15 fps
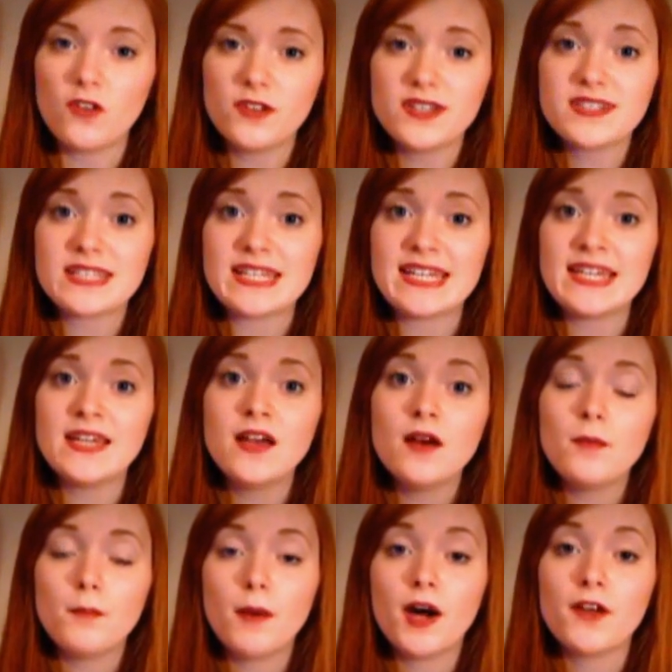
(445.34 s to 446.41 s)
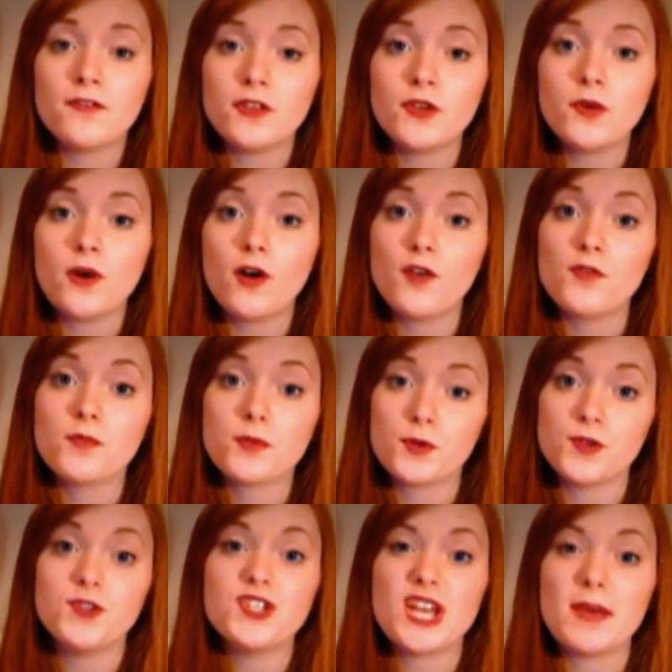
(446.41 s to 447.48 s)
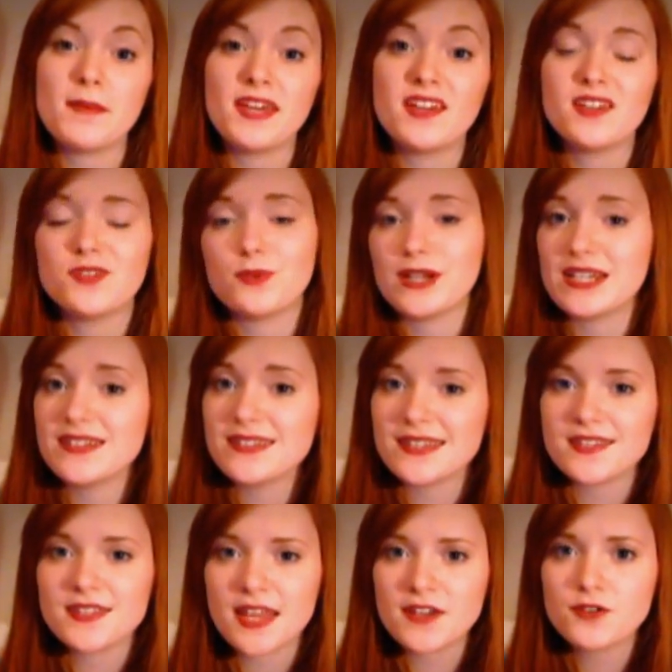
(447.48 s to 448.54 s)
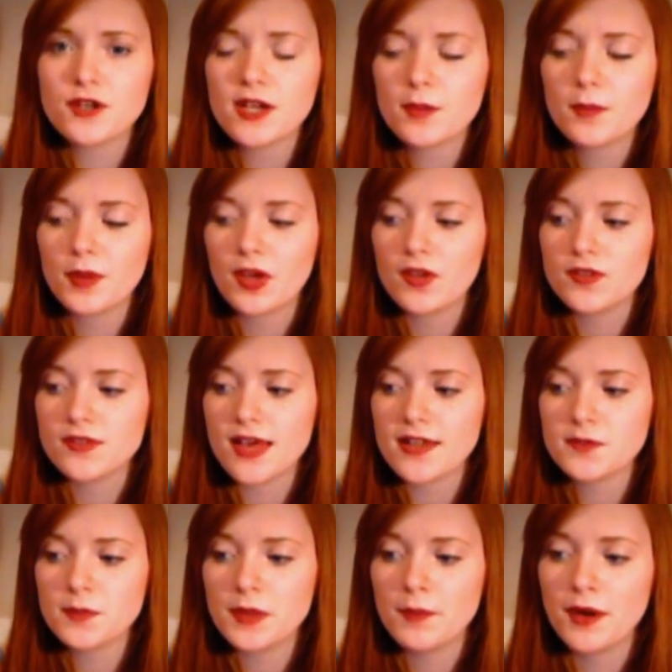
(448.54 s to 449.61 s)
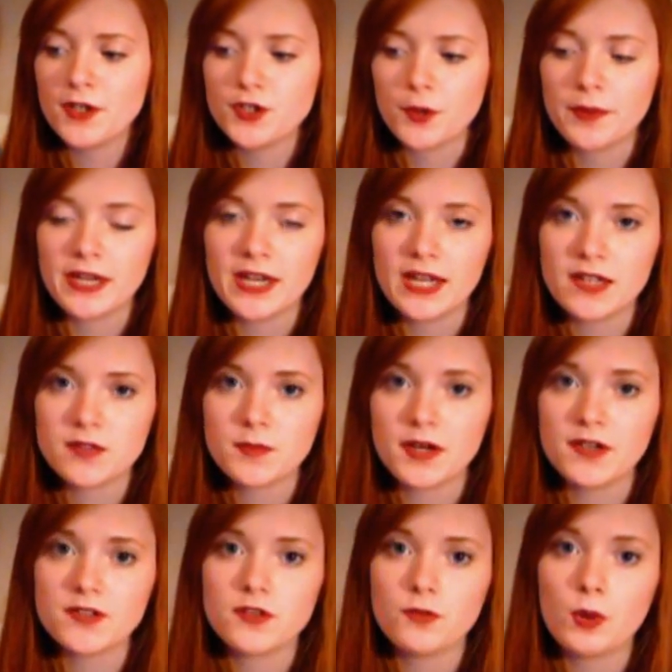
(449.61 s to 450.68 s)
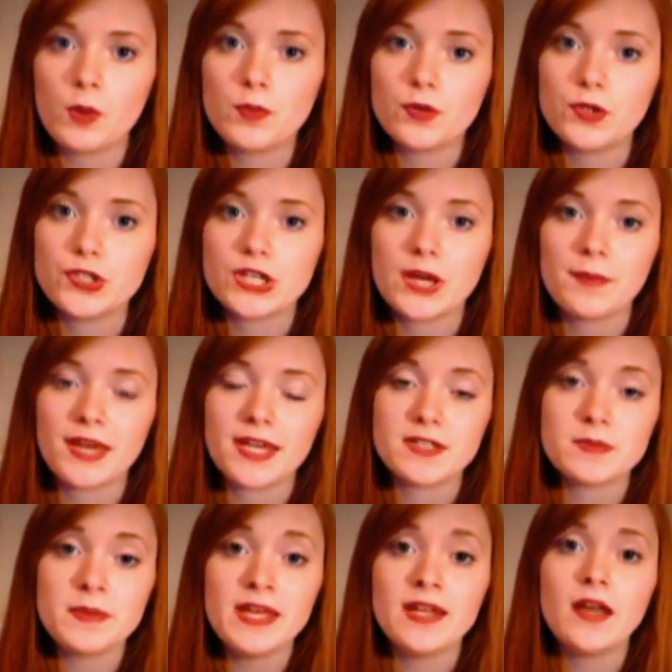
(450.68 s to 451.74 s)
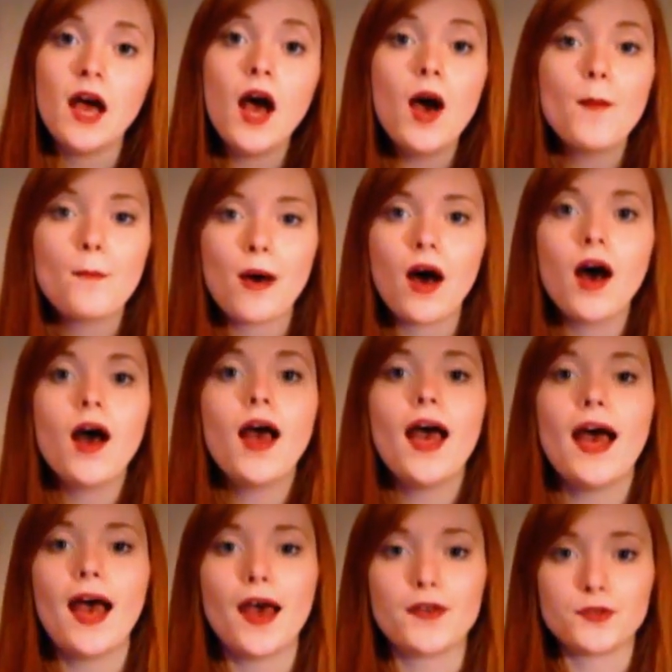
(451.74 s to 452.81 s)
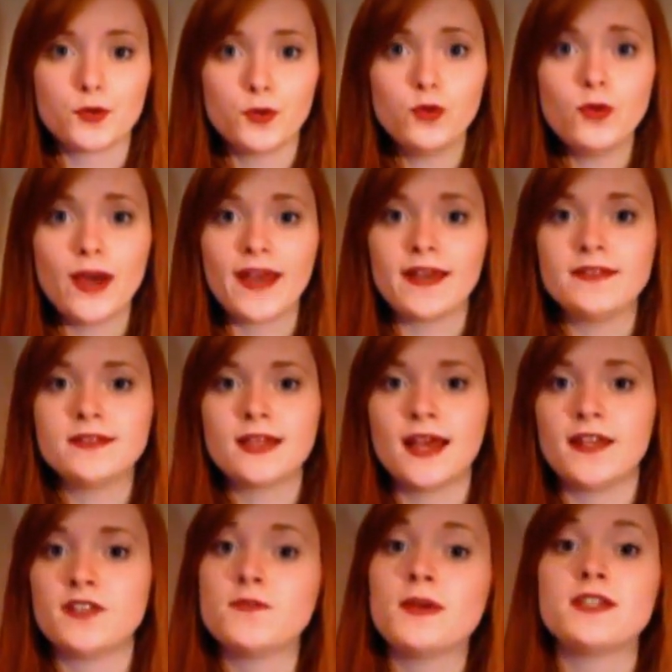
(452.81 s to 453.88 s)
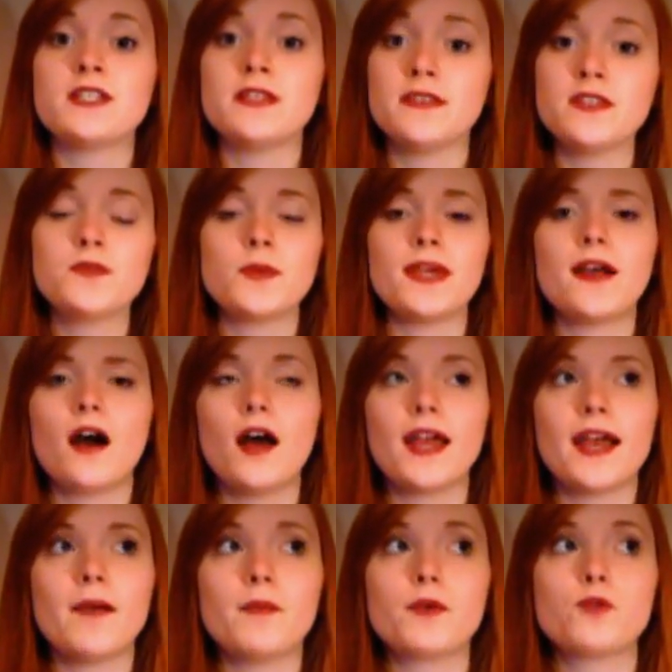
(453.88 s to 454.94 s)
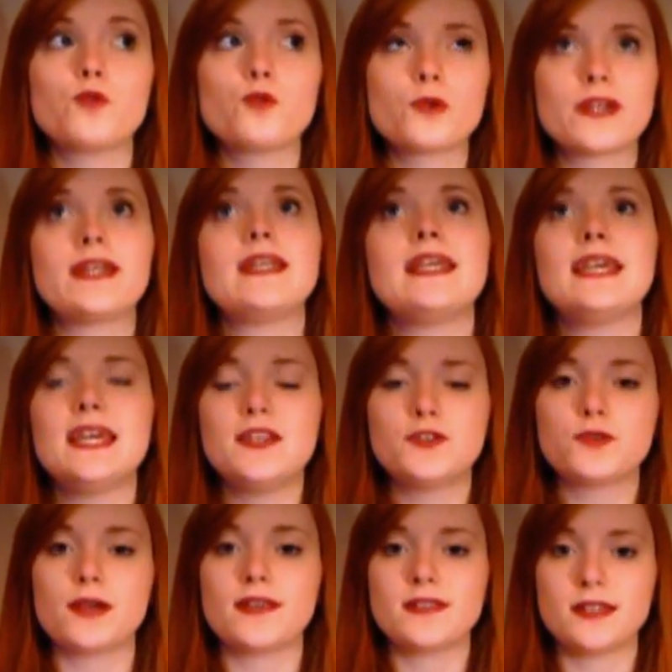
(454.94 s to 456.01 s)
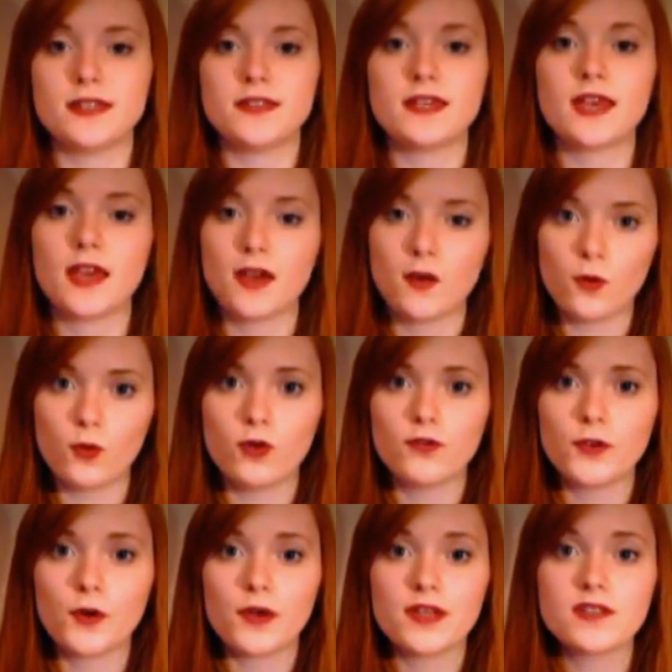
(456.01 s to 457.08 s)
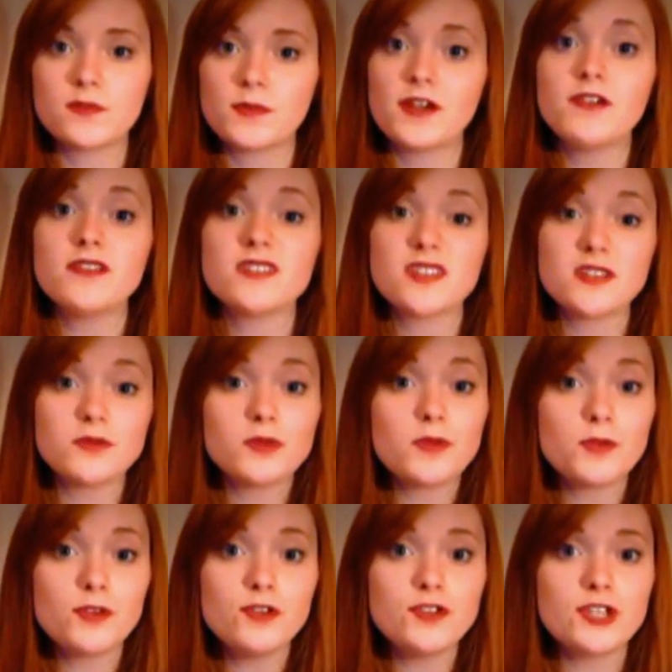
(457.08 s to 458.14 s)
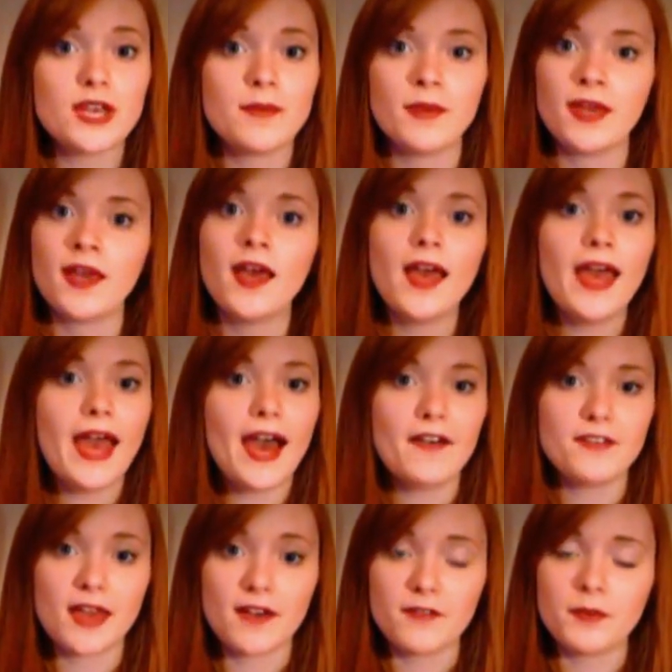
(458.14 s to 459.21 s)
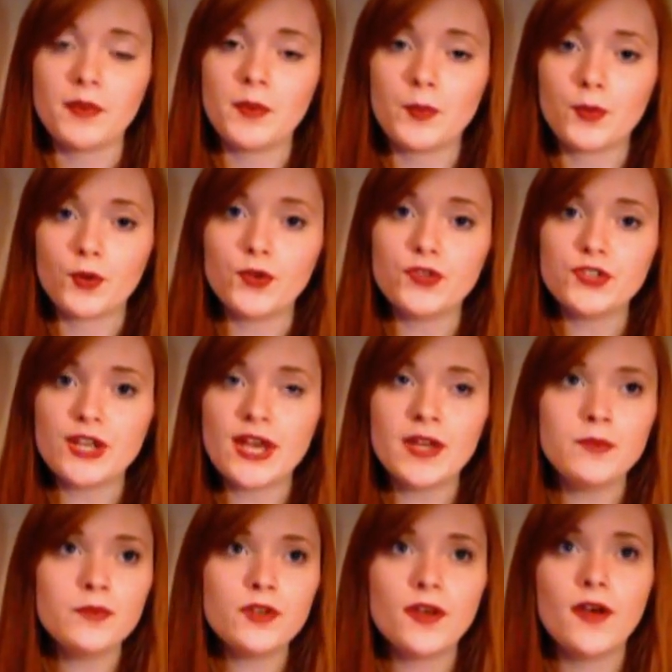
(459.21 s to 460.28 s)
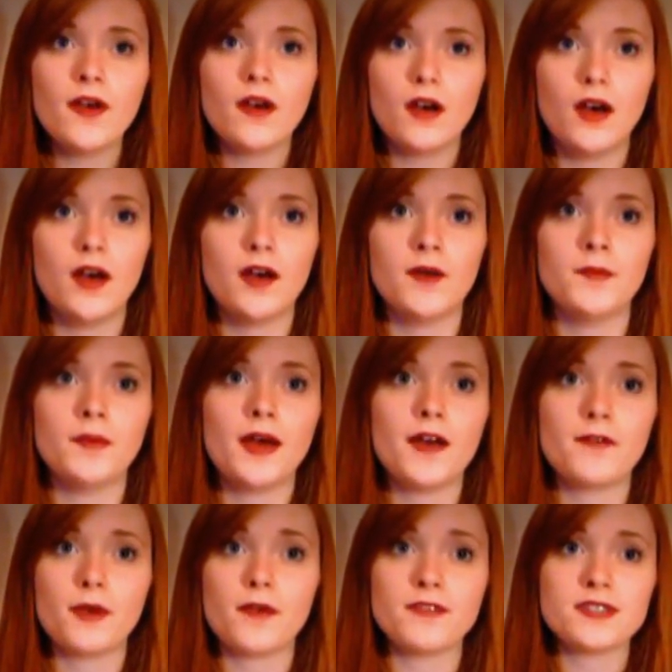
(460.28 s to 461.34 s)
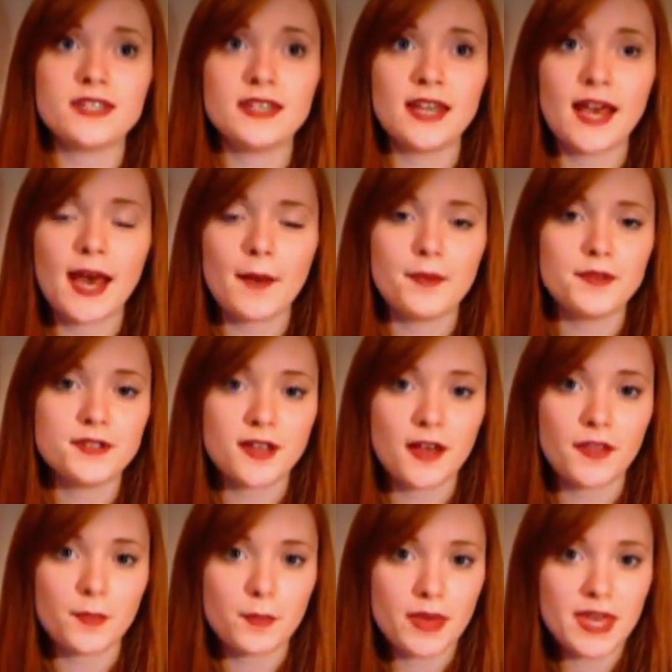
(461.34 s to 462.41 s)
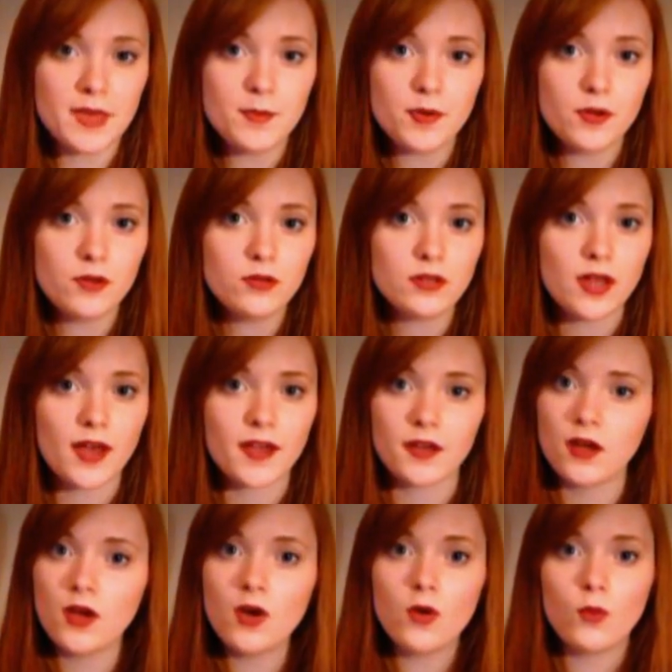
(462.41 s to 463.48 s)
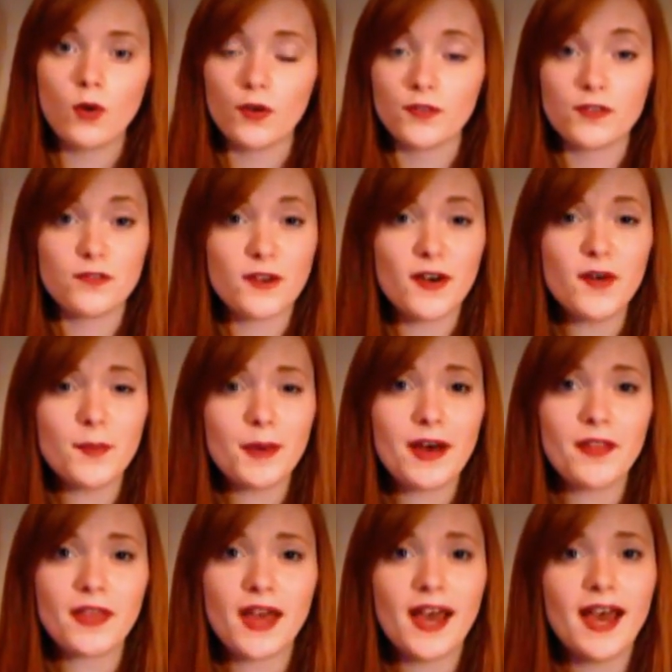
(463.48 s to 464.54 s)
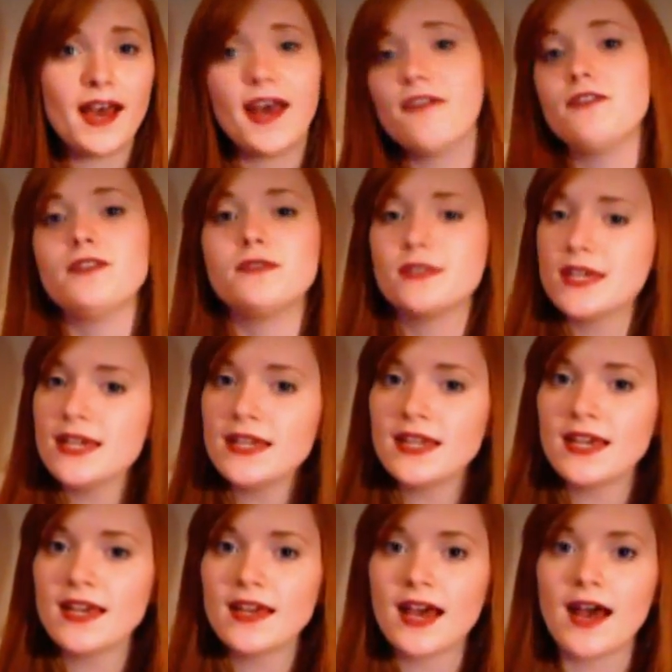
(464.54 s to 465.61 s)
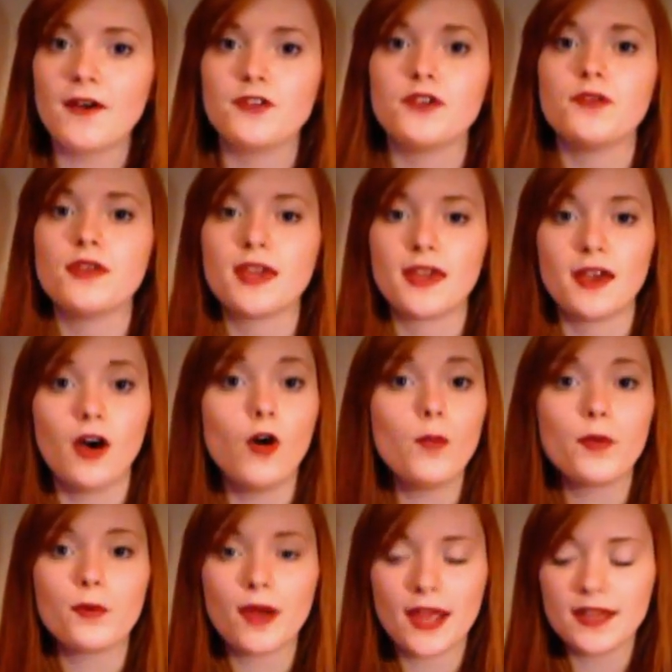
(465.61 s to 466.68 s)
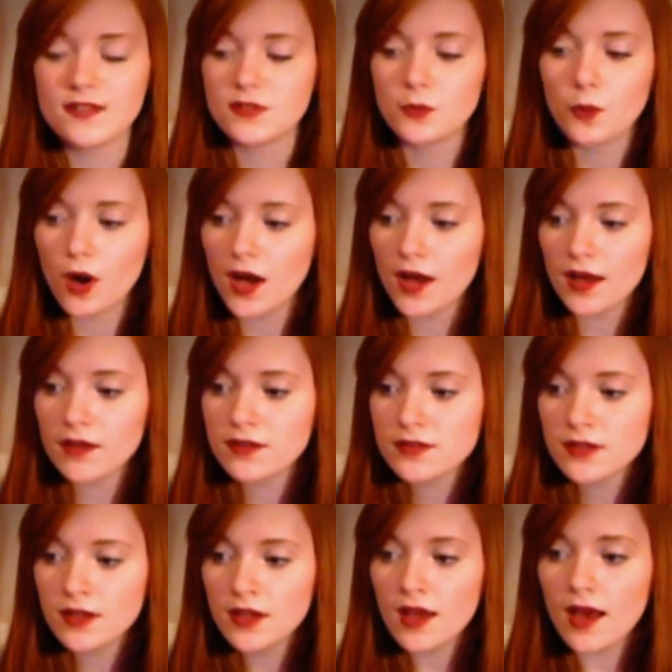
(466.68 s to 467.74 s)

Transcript: Obviously, my view of prude shaming is really cis centric because that's been my dominant experience of what prude shaming has been. But as always, and especially this week, I am really interested to hear all of your experiences with prude shaming. Have you ever been prude shamed? Um, have you ever seen it happen to other people? Like, what have you felt about that? Have you seen it? How do you think it operates and works?